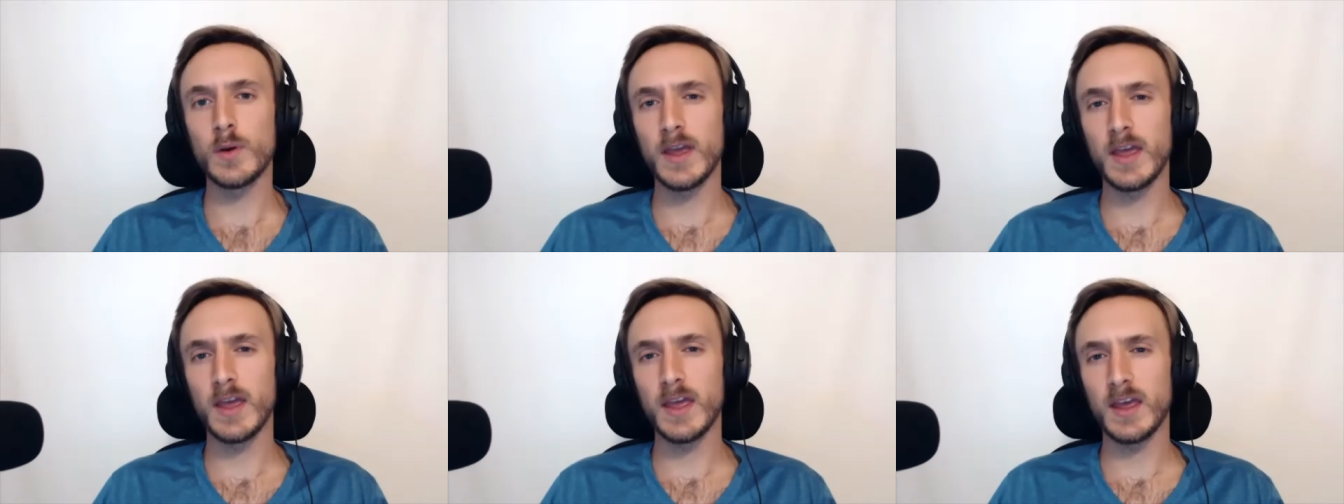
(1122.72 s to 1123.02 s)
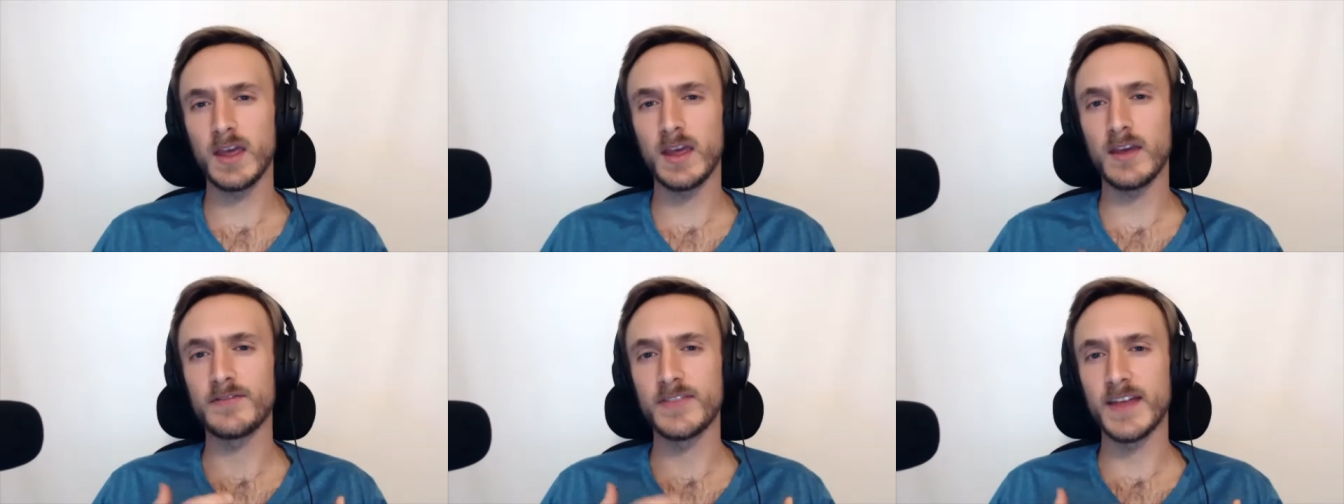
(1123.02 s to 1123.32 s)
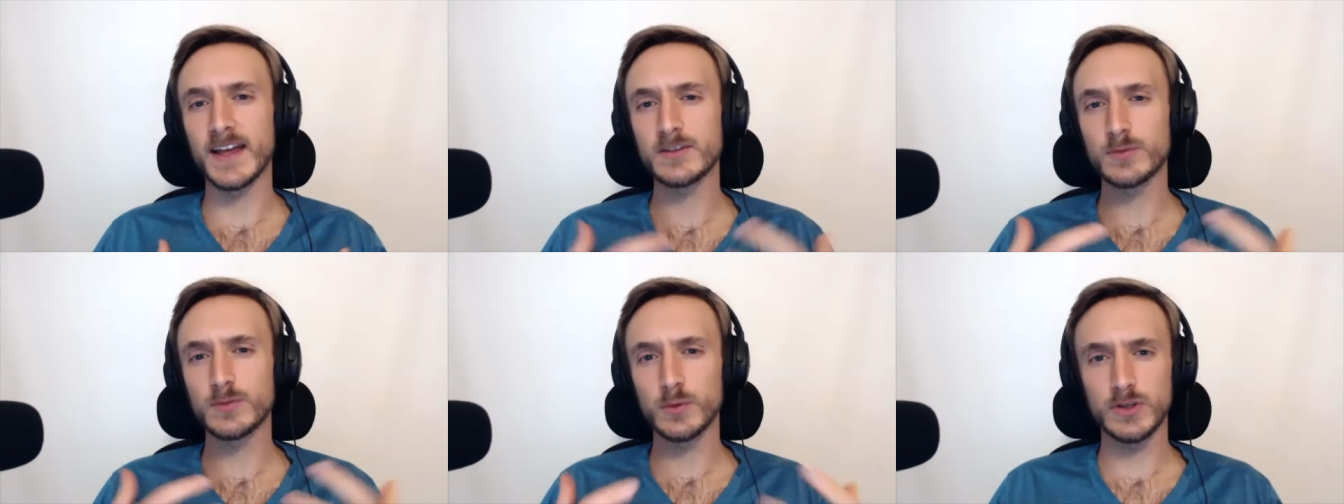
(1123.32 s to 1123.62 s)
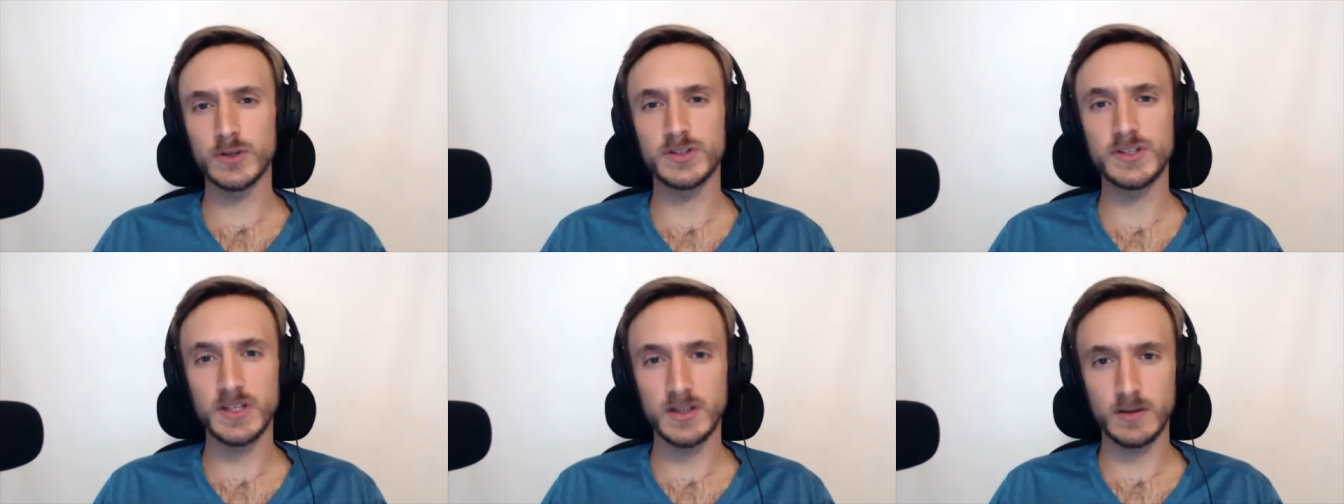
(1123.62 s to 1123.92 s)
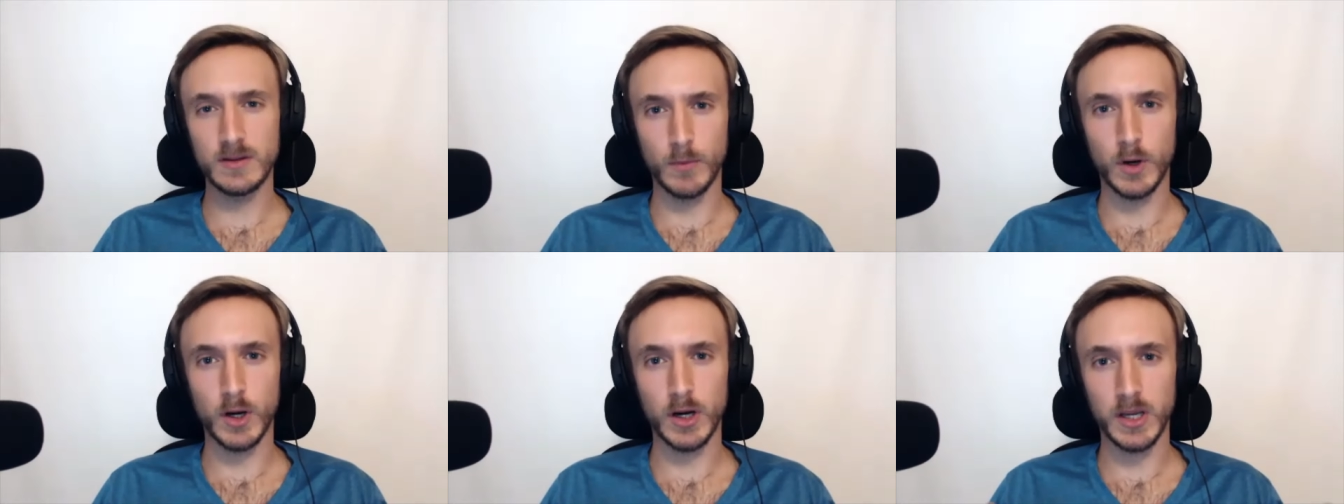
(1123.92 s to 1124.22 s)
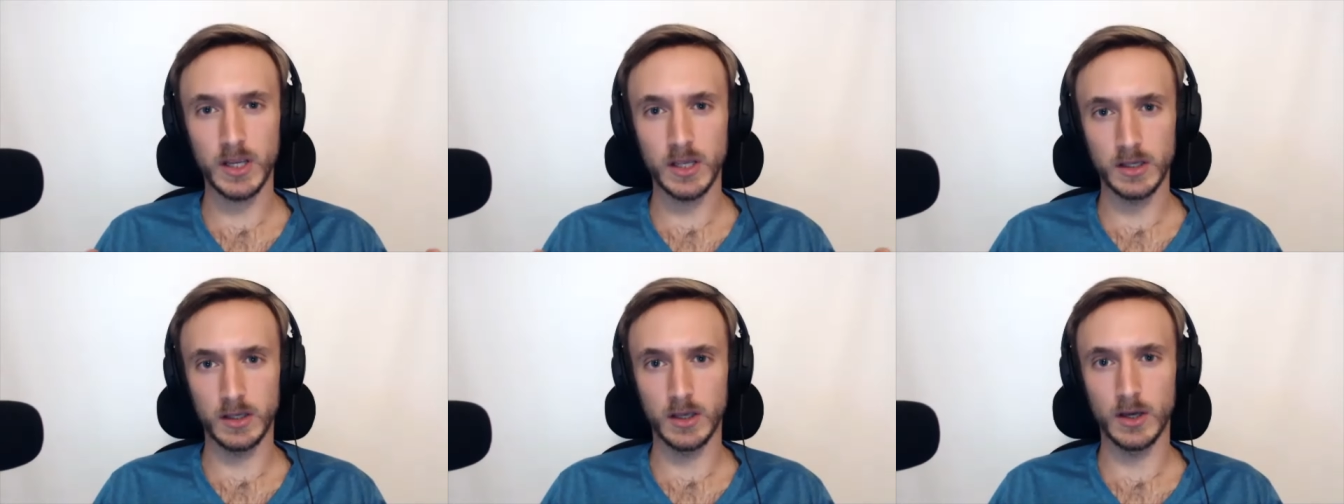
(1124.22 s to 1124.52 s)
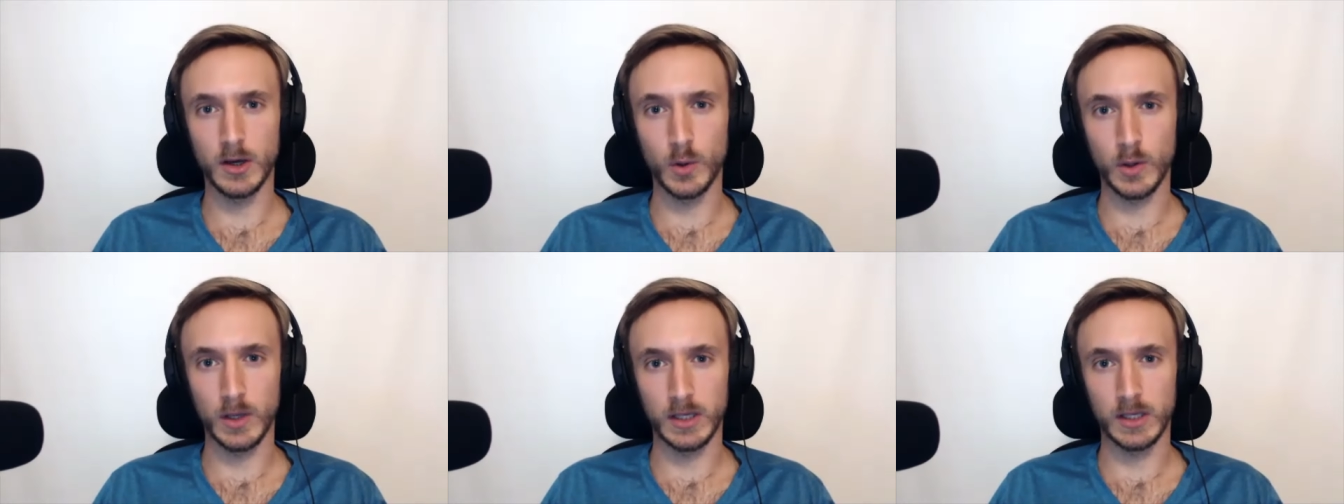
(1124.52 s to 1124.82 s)
if that's where you see the market
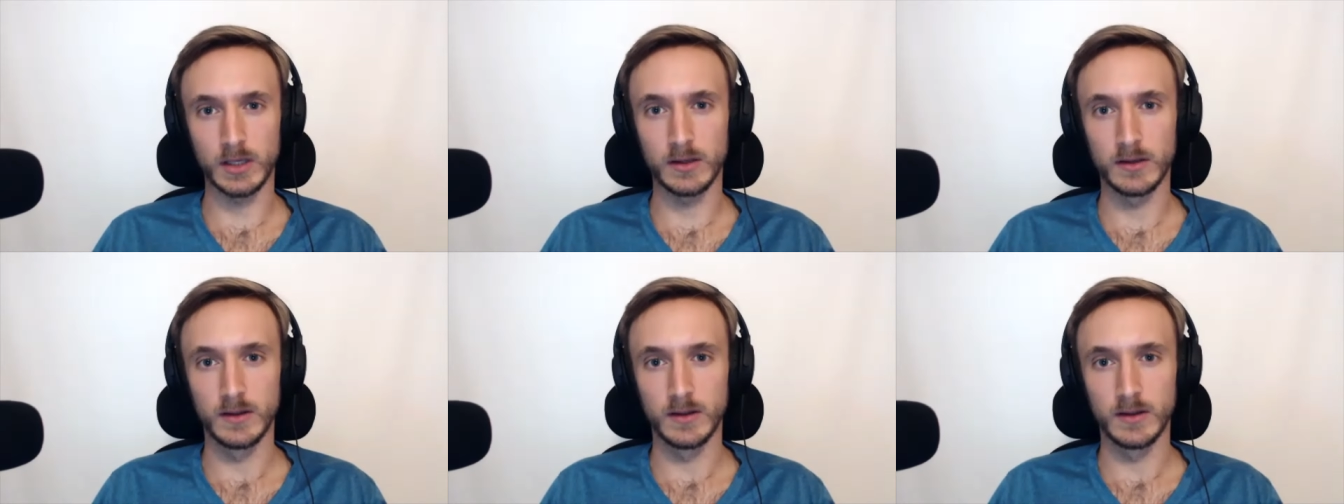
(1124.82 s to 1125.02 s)
going,